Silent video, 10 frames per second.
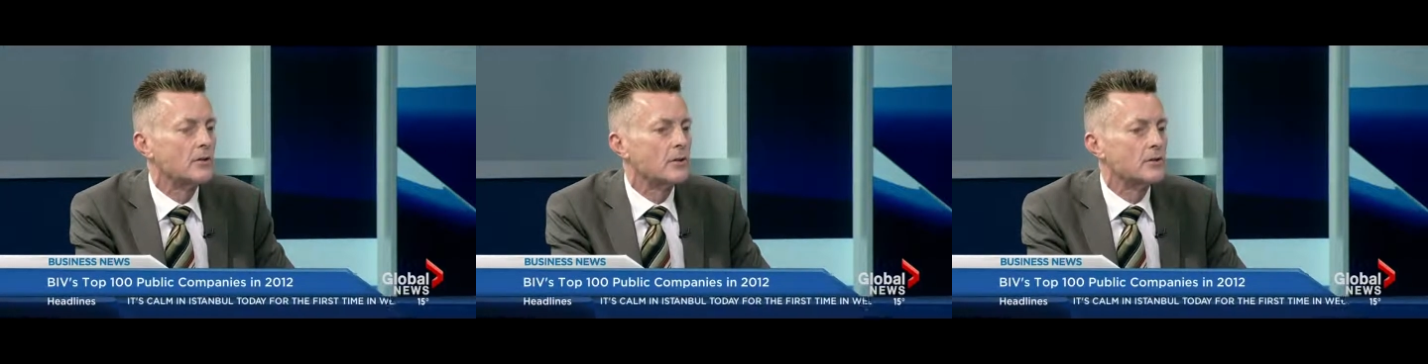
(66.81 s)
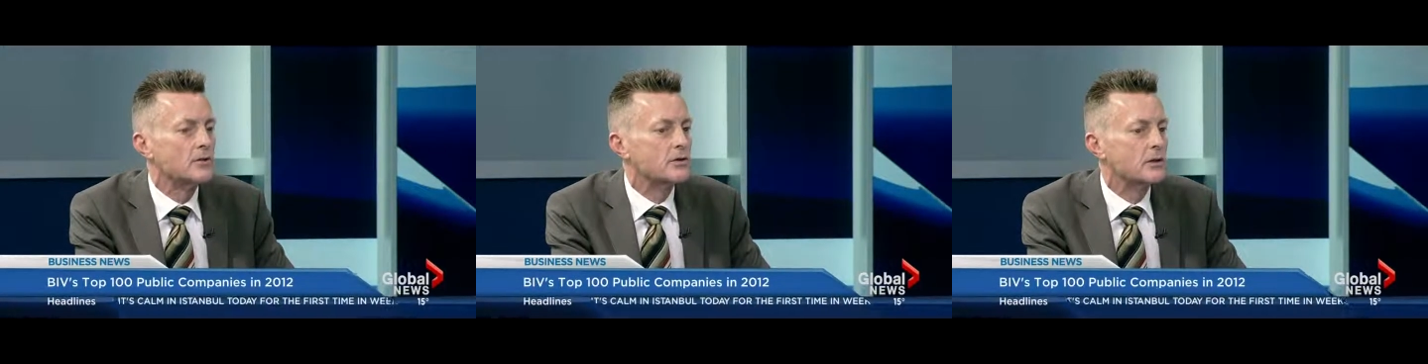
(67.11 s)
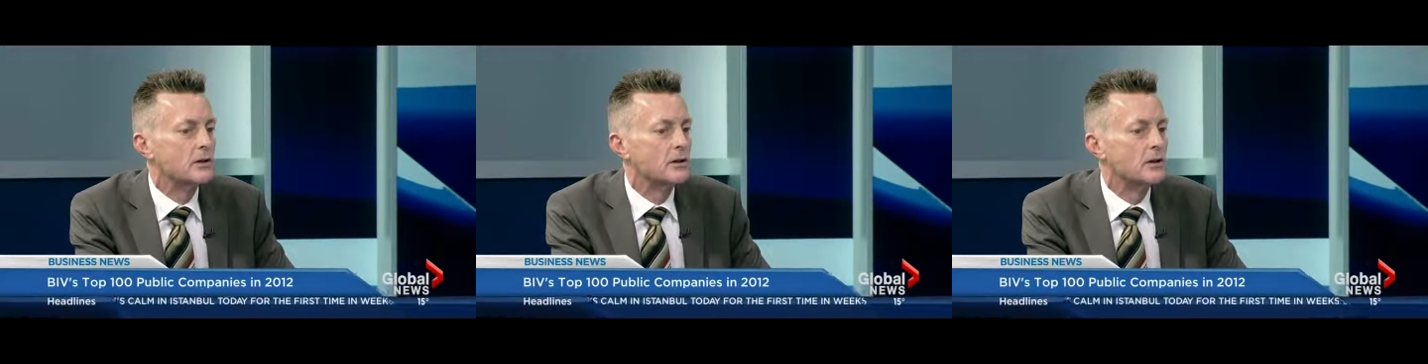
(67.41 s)
There's
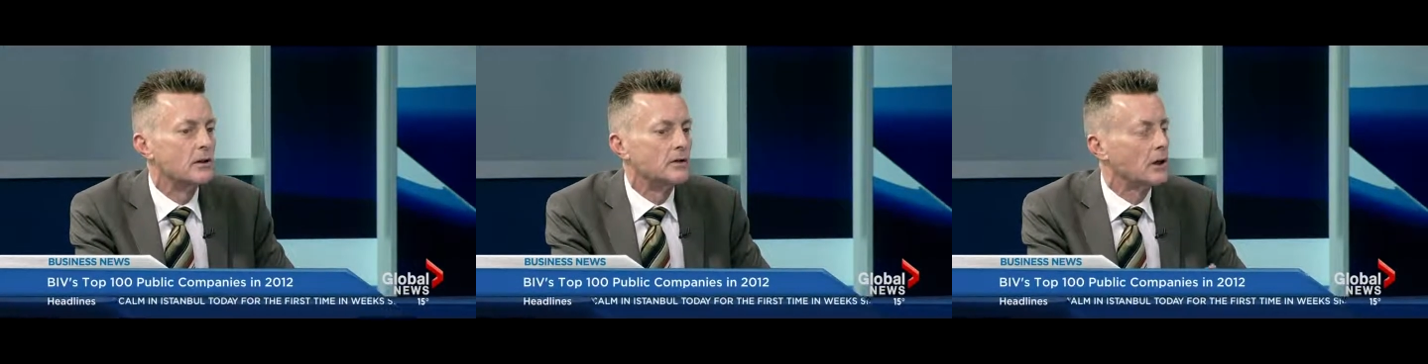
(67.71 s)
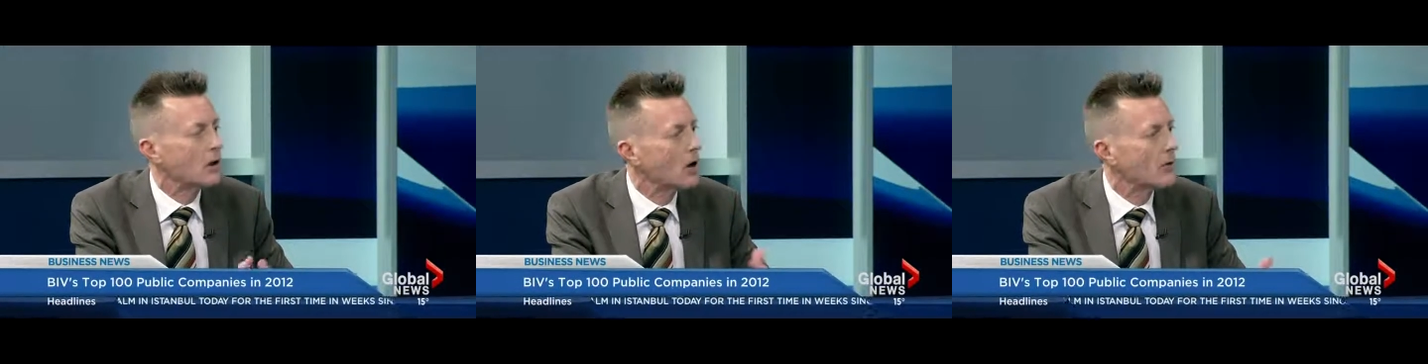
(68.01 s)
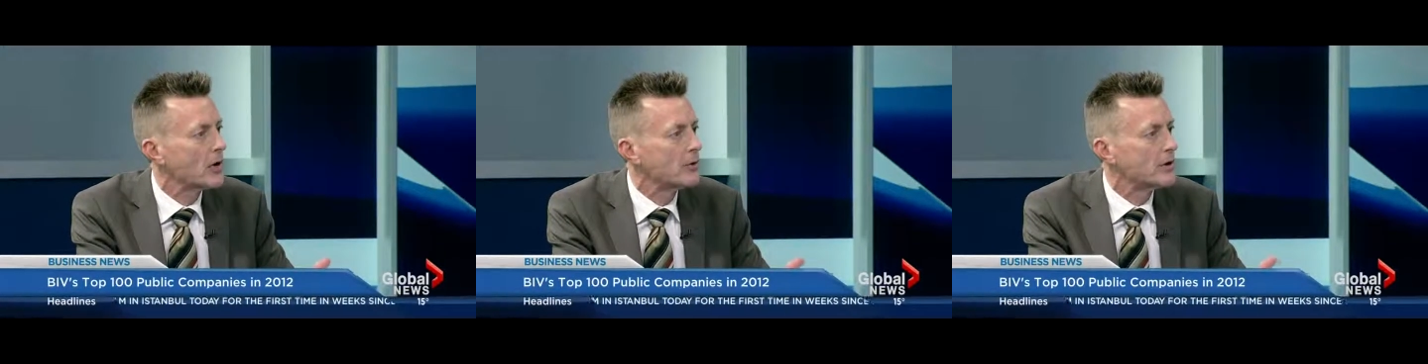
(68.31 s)
uh, uh telecom
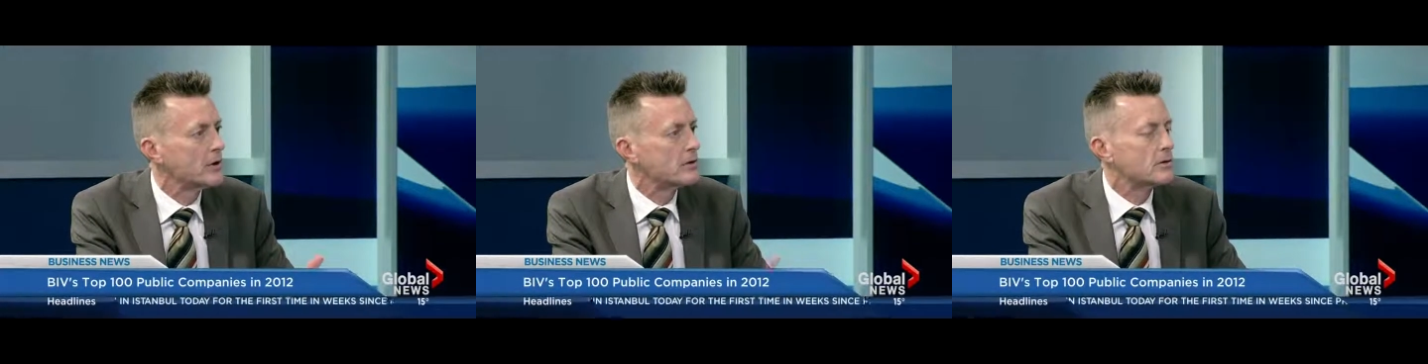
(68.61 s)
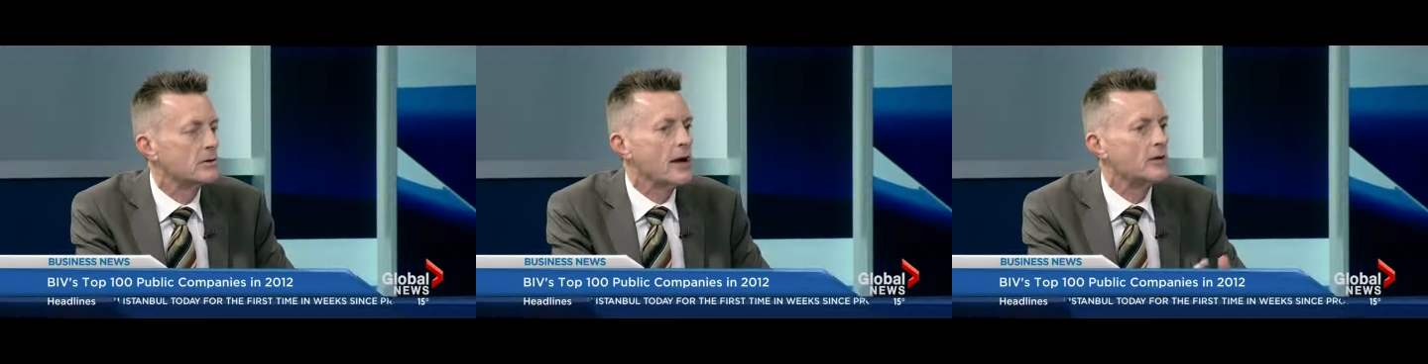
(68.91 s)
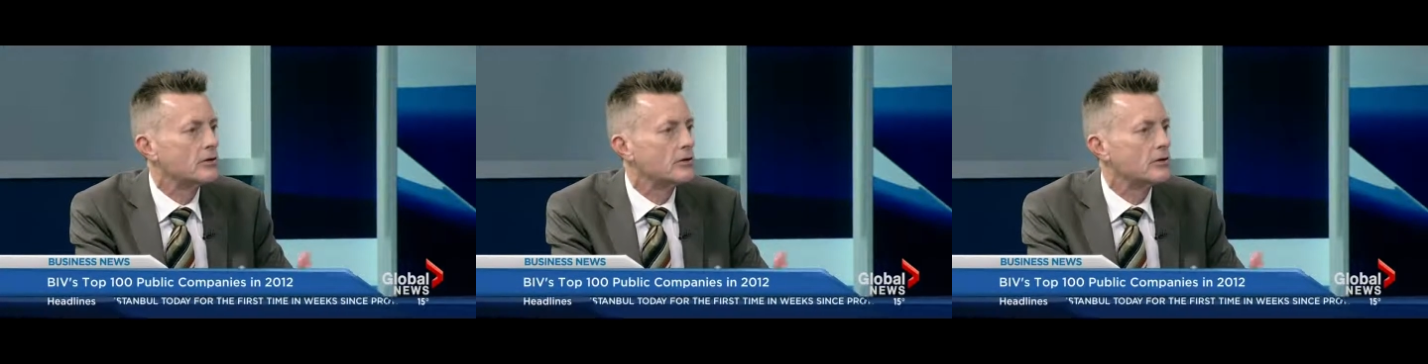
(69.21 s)
companies, mm -hmm.